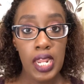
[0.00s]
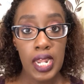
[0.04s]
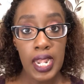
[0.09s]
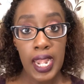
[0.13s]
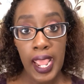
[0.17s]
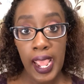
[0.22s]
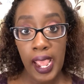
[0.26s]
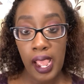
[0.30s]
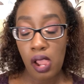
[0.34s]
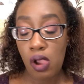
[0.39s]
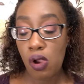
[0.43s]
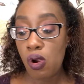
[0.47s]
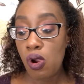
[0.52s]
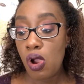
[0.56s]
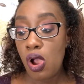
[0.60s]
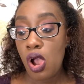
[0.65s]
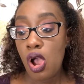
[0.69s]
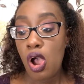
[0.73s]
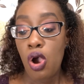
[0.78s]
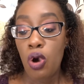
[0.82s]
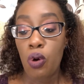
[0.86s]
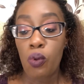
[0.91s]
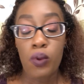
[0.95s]
Now,
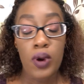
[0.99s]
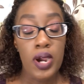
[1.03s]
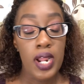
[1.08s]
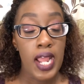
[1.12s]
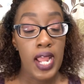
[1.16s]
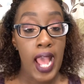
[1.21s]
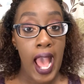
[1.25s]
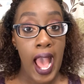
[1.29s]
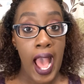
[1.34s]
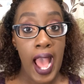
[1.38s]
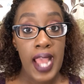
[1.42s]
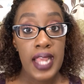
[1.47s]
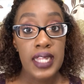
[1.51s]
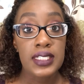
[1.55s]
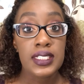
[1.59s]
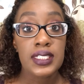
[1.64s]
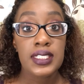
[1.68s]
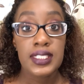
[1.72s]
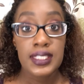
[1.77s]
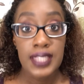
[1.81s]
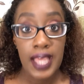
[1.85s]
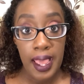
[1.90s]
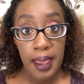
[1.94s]
what I
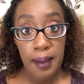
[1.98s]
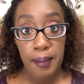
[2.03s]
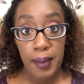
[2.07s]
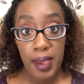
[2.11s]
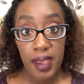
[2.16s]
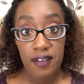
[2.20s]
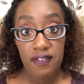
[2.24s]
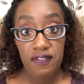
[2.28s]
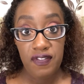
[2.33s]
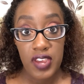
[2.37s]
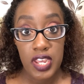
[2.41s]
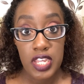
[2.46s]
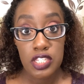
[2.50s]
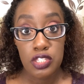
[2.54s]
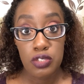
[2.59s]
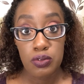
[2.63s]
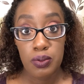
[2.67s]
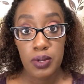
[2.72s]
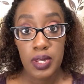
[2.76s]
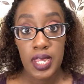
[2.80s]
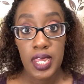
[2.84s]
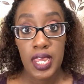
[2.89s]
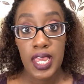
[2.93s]
set my
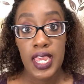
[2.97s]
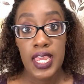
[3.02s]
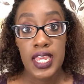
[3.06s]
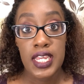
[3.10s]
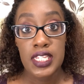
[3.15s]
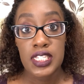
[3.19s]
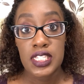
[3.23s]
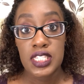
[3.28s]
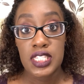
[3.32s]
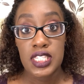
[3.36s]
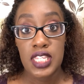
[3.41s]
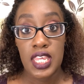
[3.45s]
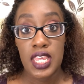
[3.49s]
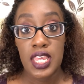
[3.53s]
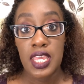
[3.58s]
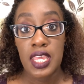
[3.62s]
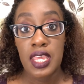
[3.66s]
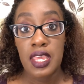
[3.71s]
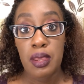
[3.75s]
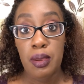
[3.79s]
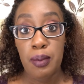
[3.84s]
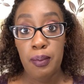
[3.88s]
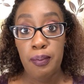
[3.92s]
face with is
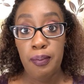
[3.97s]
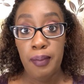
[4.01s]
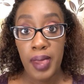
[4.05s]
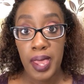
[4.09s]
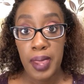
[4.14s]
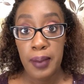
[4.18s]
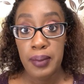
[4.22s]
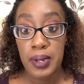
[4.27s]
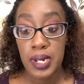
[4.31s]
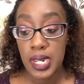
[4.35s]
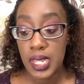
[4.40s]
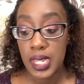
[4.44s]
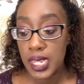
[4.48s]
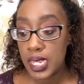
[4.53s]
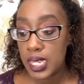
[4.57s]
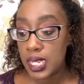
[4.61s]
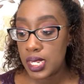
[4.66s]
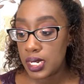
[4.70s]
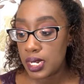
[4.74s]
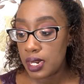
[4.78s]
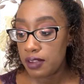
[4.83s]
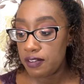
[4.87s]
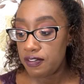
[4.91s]
the
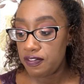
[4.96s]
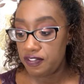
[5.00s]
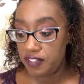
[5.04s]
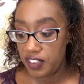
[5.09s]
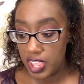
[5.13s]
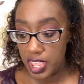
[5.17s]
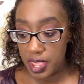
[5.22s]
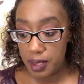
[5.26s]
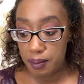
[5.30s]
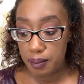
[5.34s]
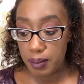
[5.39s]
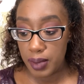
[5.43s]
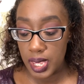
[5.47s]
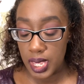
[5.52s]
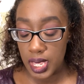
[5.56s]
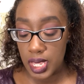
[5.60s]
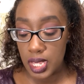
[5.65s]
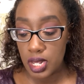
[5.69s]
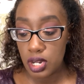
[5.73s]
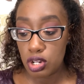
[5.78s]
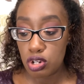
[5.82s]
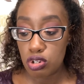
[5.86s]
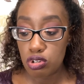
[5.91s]
Maybelline Fit
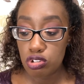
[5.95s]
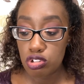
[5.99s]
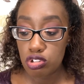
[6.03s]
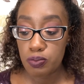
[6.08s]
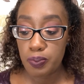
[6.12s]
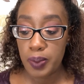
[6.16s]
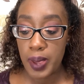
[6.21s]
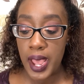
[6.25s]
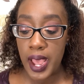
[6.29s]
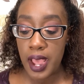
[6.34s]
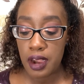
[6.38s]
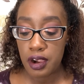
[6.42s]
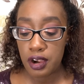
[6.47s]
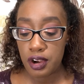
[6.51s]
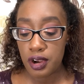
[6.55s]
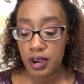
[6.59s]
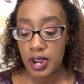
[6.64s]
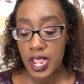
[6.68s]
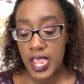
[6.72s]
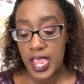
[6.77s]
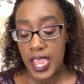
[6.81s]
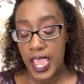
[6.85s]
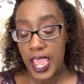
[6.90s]
Me Loose
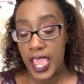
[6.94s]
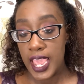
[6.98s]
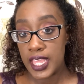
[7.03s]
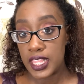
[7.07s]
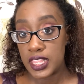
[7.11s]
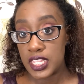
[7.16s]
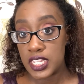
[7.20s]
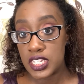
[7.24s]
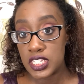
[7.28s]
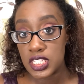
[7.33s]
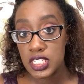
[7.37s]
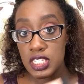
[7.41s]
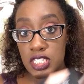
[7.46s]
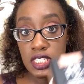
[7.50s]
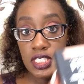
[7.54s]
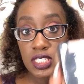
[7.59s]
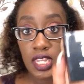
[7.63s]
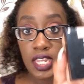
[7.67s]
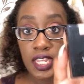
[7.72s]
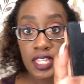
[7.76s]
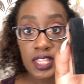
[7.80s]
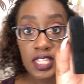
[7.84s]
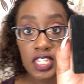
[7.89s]
Powder. And this
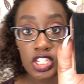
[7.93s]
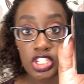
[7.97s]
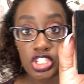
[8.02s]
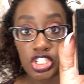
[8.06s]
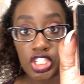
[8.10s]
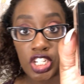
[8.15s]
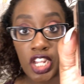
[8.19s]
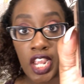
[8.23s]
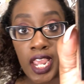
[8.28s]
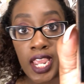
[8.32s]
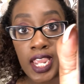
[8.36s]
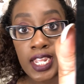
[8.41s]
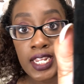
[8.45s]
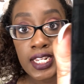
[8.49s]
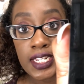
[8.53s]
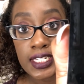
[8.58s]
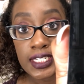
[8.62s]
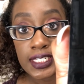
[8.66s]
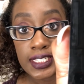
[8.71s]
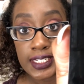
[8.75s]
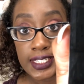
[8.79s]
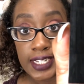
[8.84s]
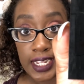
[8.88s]
is in the
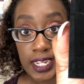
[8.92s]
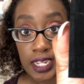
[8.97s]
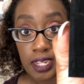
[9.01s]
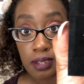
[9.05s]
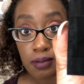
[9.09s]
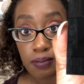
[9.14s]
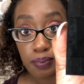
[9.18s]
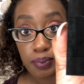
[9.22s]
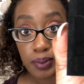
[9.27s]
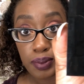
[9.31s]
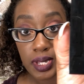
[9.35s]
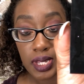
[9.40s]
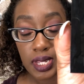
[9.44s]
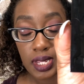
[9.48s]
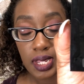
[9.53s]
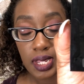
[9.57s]
shade Deep.